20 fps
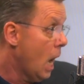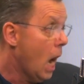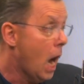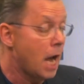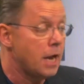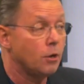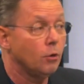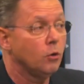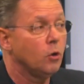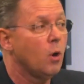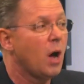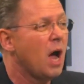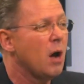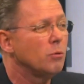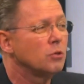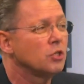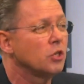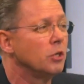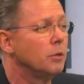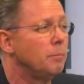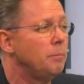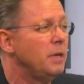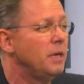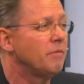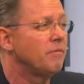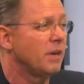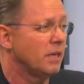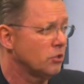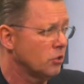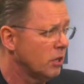I don't know how it's going to be
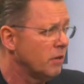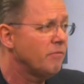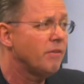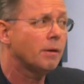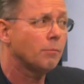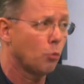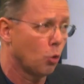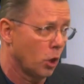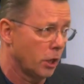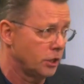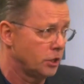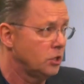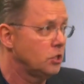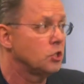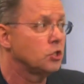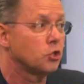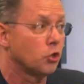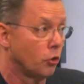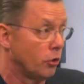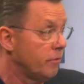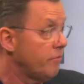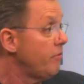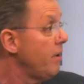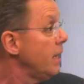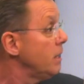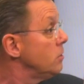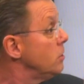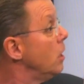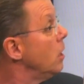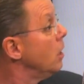affected. It's going to affect mortgages. It's going to
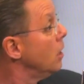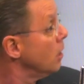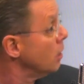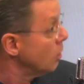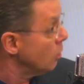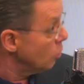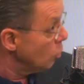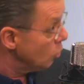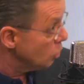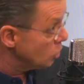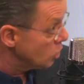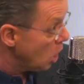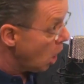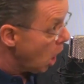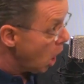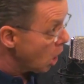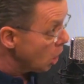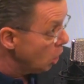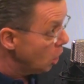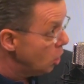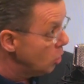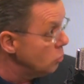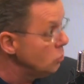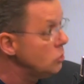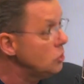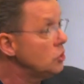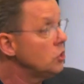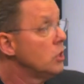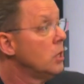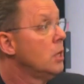affect car
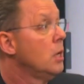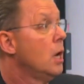loans.